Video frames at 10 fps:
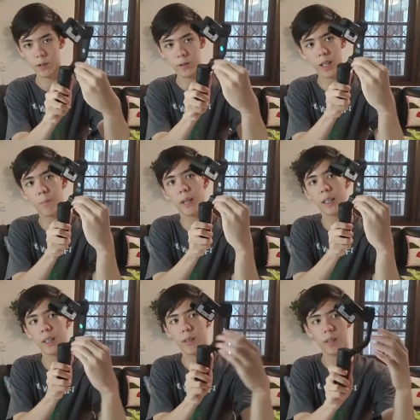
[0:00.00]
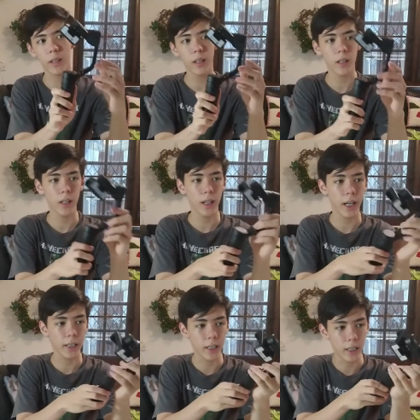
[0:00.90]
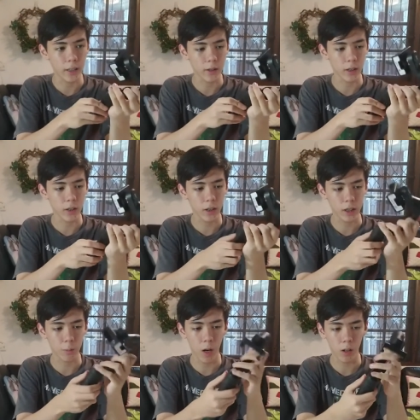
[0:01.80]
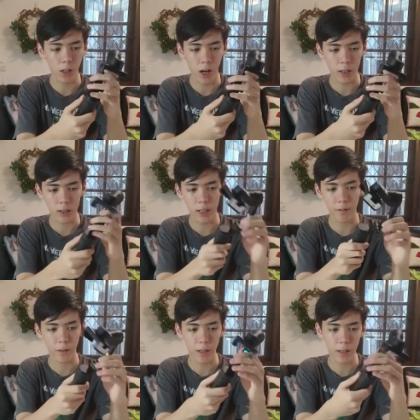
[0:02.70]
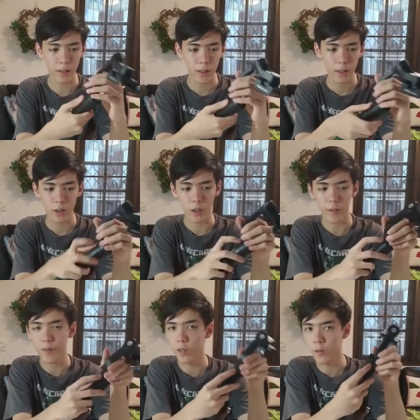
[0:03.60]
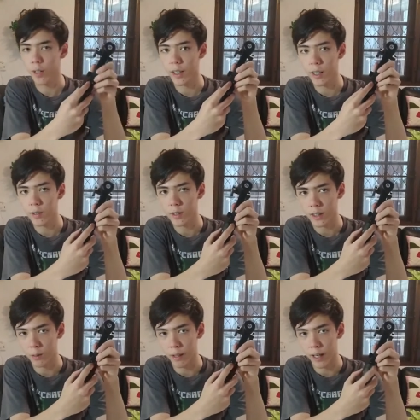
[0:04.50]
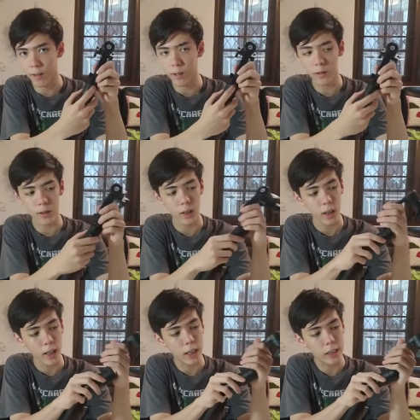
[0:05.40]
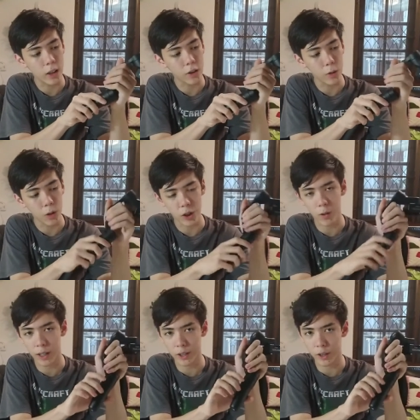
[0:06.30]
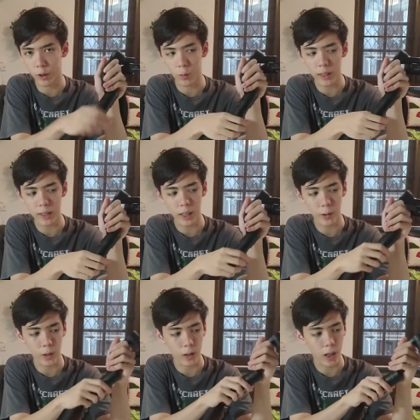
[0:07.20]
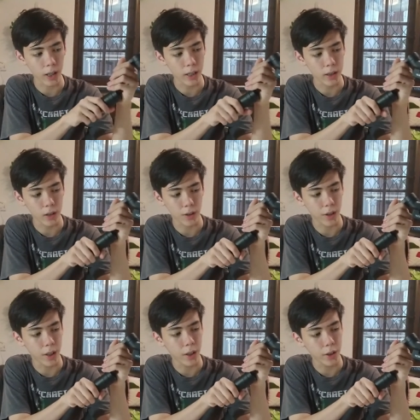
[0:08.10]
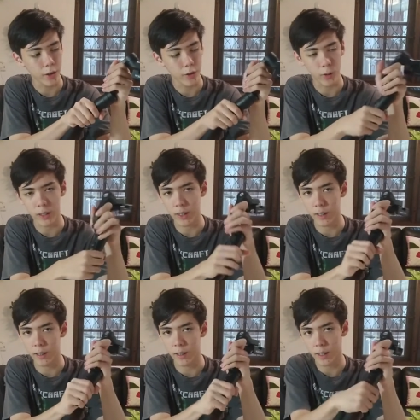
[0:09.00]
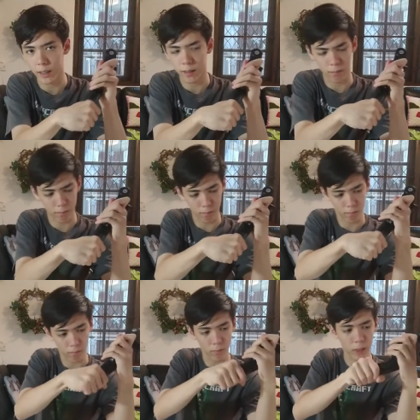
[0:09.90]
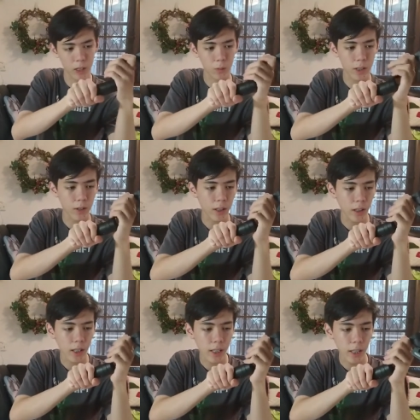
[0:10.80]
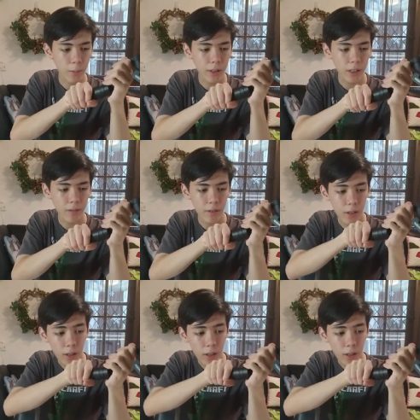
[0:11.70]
screw that back in. And uh, there's a, little, a small locks everywhere. So if you look right here, there's like some arrows. It tells you which direction to twist it to unlock it. So here you twist it this way to unlock it, I believe.